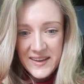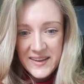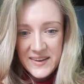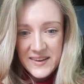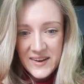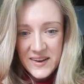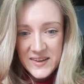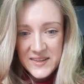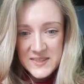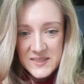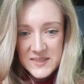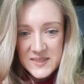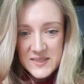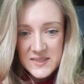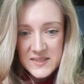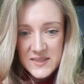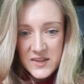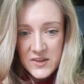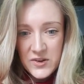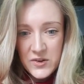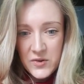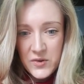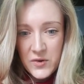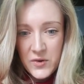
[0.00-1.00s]
Nice to see
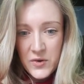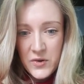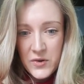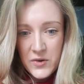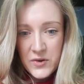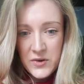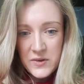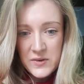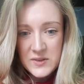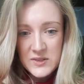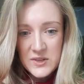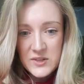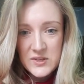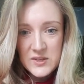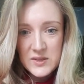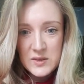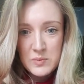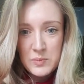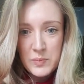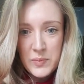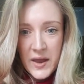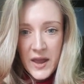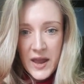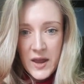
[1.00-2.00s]
you all. So
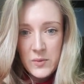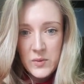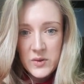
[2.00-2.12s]
just bear